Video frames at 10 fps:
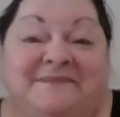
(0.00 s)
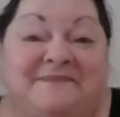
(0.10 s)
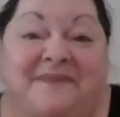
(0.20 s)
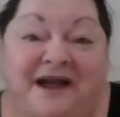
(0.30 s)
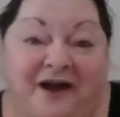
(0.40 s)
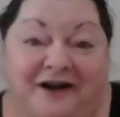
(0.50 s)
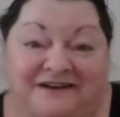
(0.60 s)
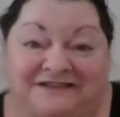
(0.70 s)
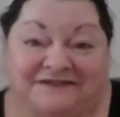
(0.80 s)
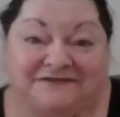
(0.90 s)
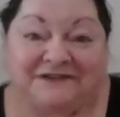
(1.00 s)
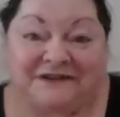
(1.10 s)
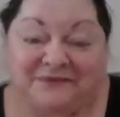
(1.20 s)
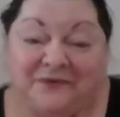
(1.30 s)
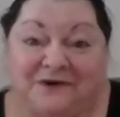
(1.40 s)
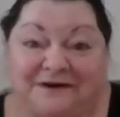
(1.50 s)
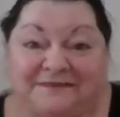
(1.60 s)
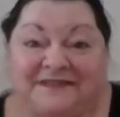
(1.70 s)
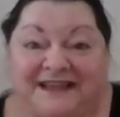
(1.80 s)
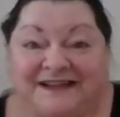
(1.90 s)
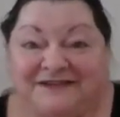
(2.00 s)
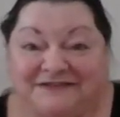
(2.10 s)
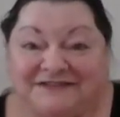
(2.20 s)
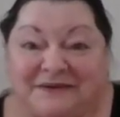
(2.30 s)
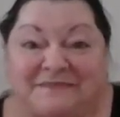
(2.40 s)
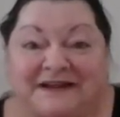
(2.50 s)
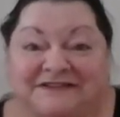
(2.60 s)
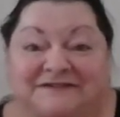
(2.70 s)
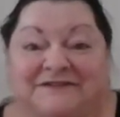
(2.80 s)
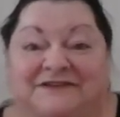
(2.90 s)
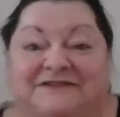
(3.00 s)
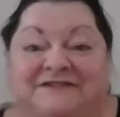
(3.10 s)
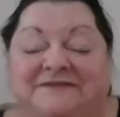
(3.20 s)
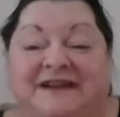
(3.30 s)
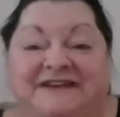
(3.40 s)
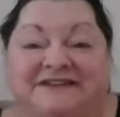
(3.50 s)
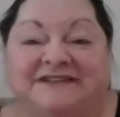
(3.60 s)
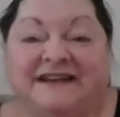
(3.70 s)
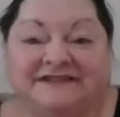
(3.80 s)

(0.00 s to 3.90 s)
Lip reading: my heart is really warm. Thank you so much for your donation.